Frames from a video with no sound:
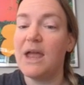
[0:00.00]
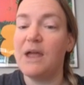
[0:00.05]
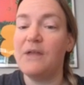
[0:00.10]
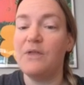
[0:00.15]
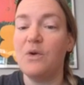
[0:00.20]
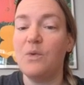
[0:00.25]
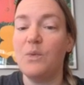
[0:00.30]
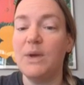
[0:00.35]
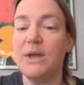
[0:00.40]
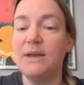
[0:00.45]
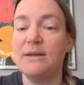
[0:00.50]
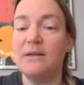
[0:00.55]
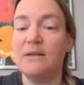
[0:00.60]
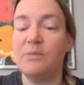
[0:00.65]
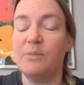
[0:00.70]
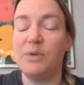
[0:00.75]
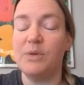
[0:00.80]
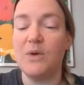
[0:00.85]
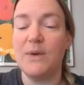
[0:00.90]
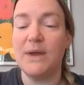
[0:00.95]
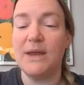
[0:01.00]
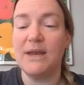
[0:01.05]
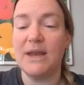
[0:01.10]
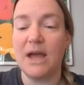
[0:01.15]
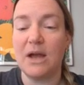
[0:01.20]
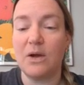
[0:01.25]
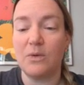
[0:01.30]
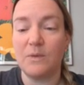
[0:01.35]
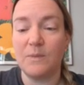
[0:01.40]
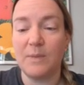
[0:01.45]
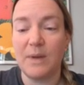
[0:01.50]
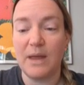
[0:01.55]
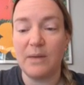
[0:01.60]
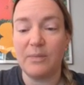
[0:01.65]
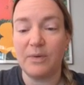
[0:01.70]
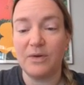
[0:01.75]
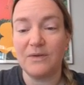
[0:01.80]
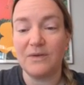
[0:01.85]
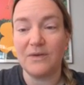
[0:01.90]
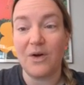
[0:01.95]
and the wind is blowing Owl's
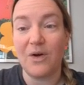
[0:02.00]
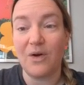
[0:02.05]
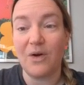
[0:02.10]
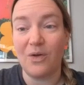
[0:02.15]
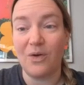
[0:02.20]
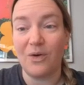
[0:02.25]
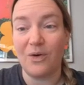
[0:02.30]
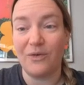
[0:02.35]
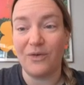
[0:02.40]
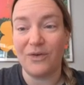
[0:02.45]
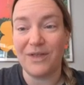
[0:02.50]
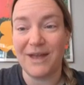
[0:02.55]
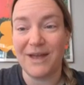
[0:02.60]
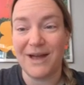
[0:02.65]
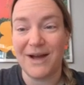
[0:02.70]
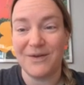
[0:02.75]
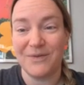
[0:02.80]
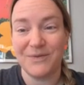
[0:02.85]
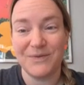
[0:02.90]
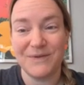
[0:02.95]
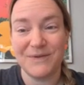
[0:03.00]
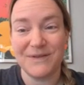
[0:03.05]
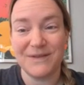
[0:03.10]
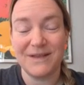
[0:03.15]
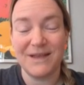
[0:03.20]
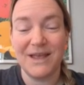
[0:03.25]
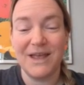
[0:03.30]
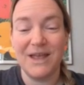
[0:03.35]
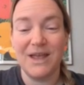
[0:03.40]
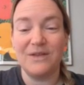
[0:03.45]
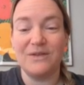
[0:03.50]
papers all over the house.